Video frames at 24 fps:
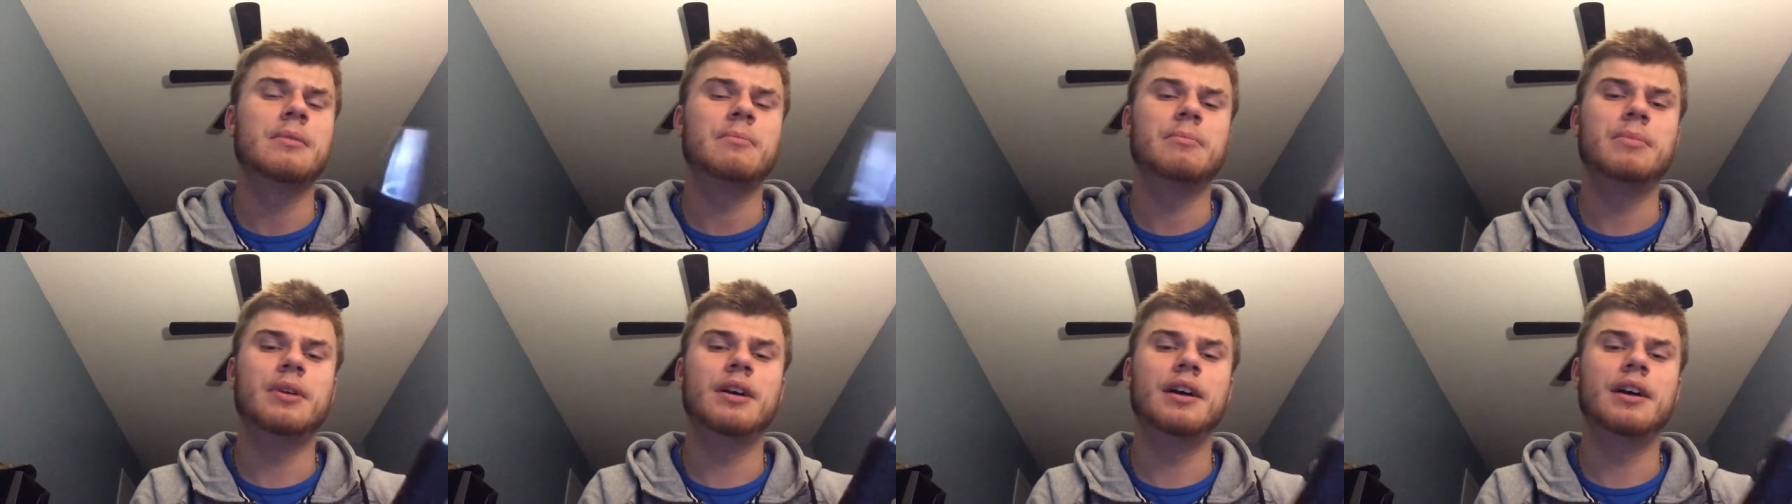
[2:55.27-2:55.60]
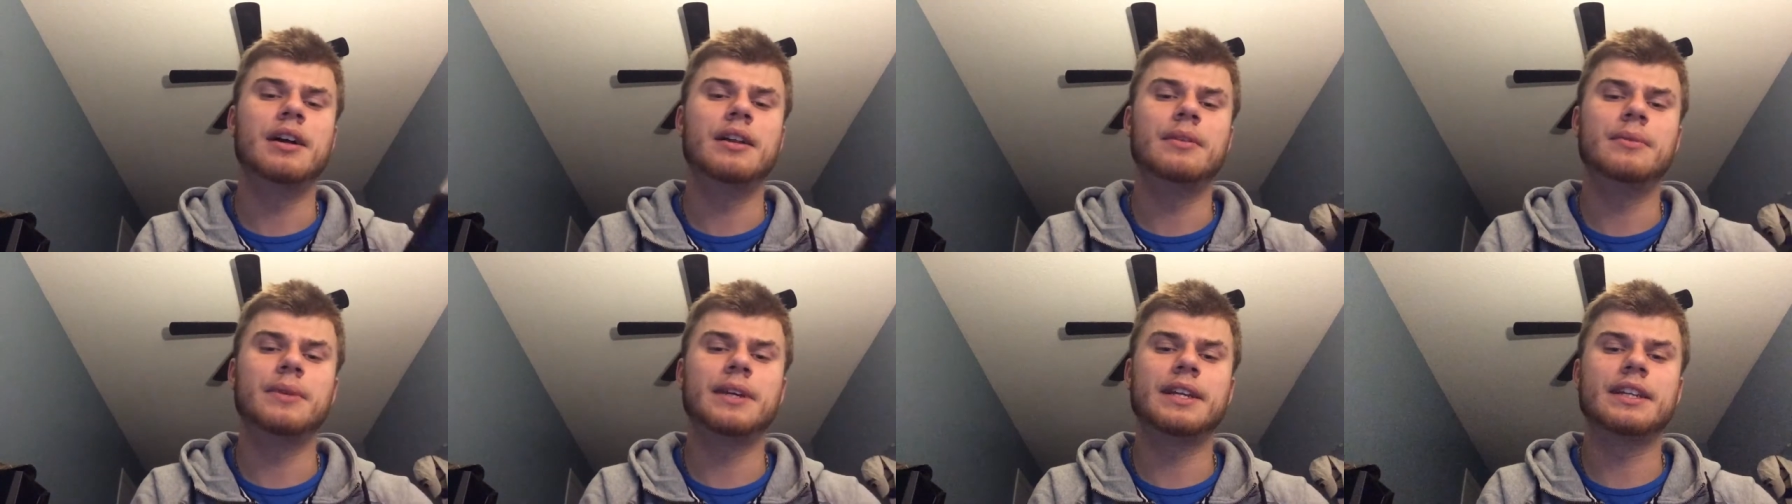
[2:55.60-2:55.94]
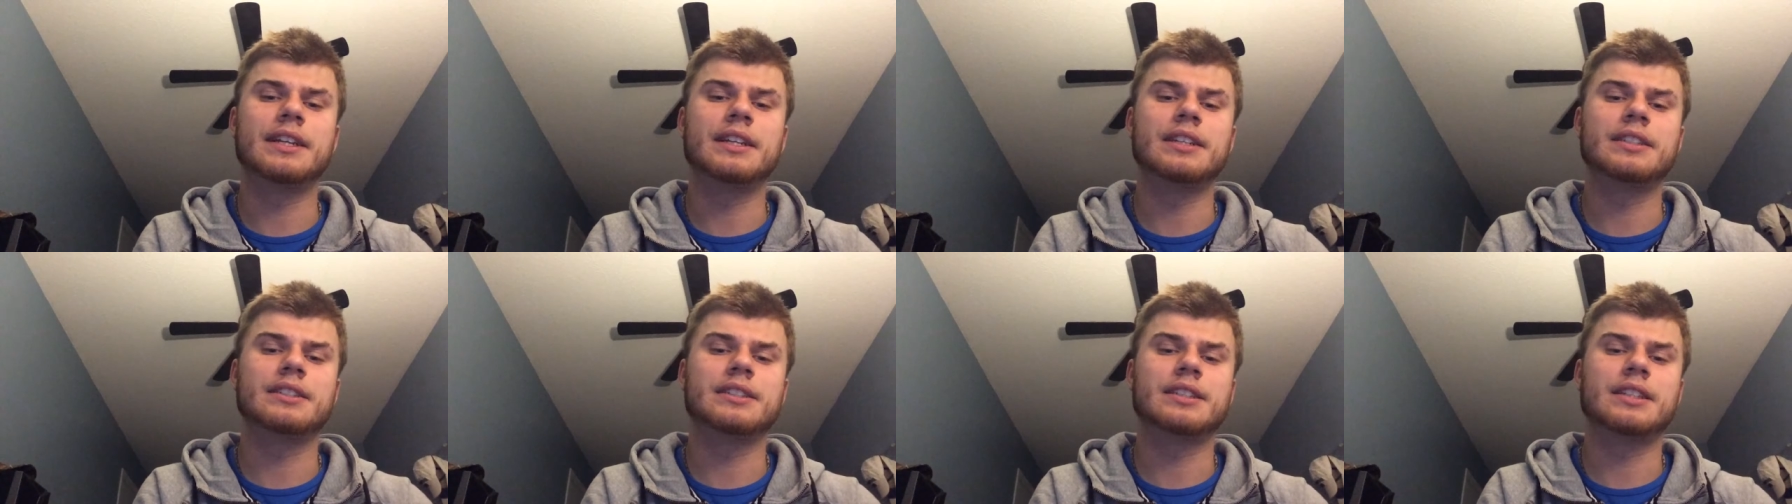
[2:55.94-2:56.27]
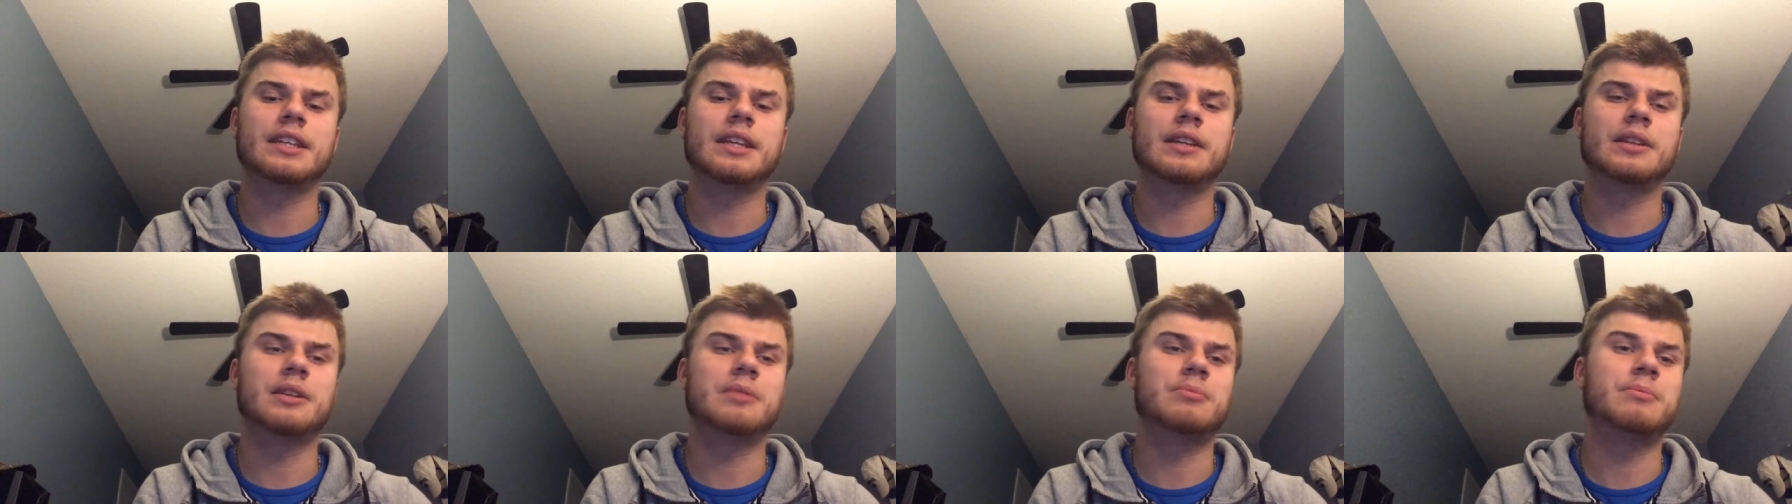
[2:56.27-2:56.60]
But we can easily
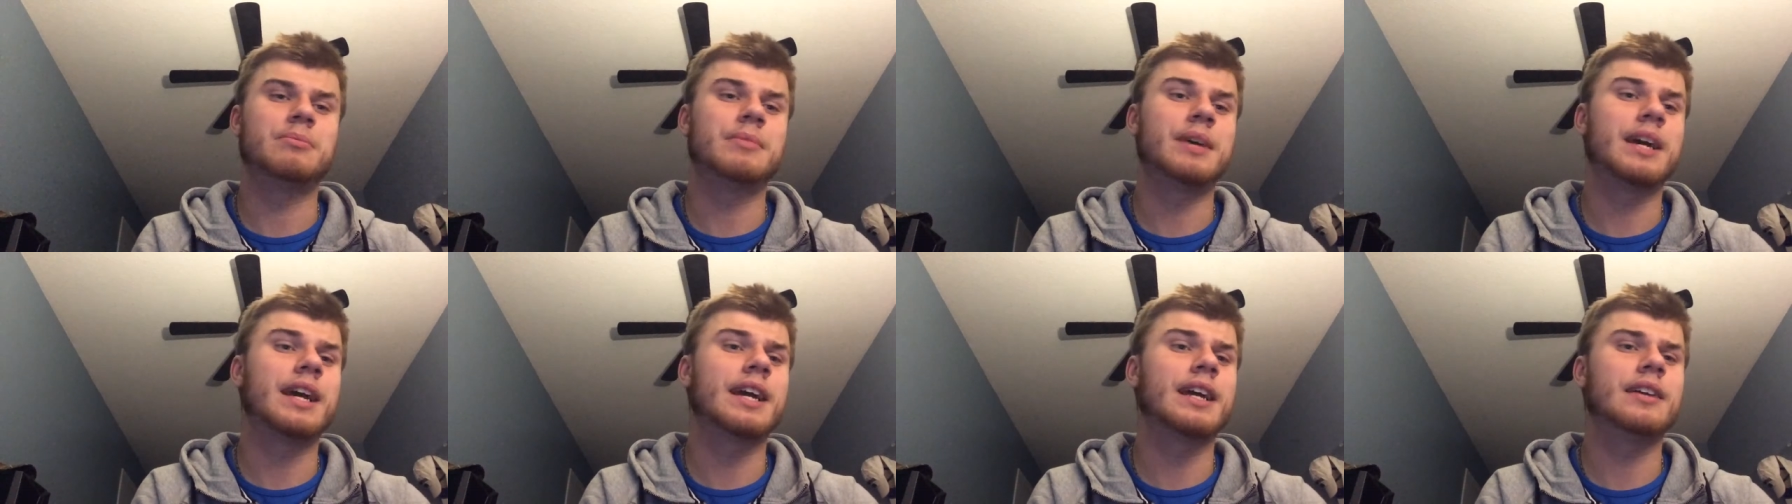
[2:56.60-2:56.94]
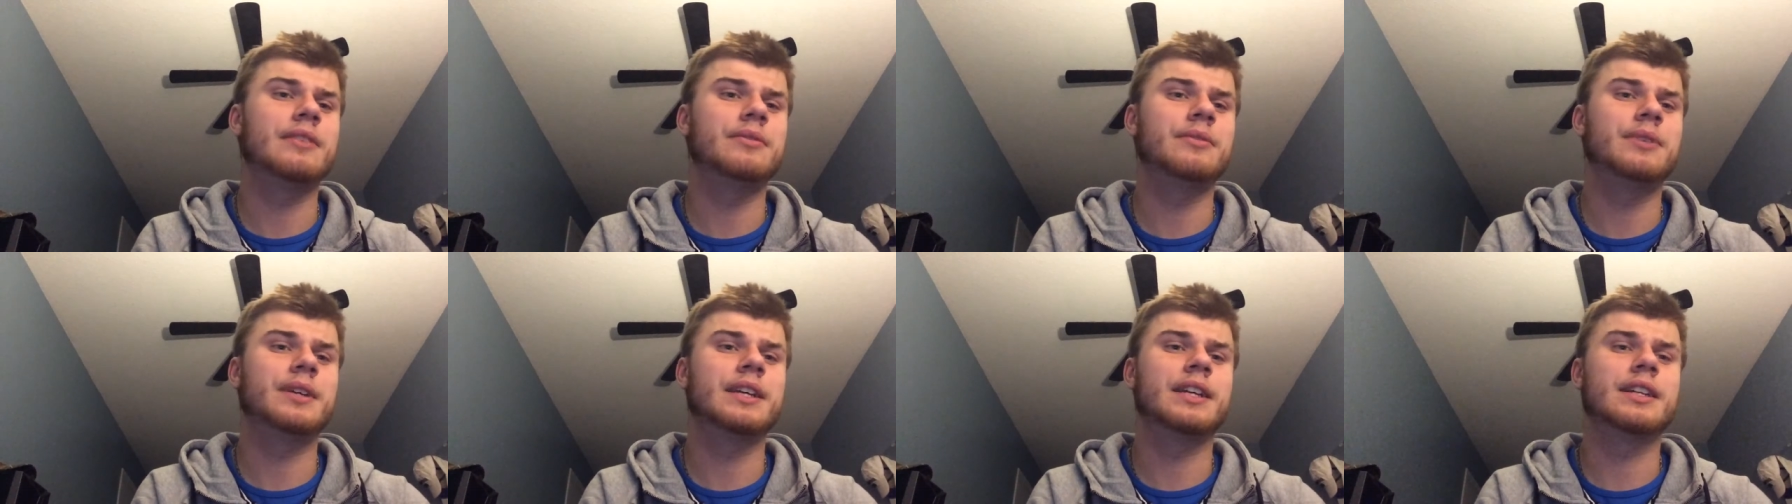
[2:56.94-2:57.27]
gain them back if we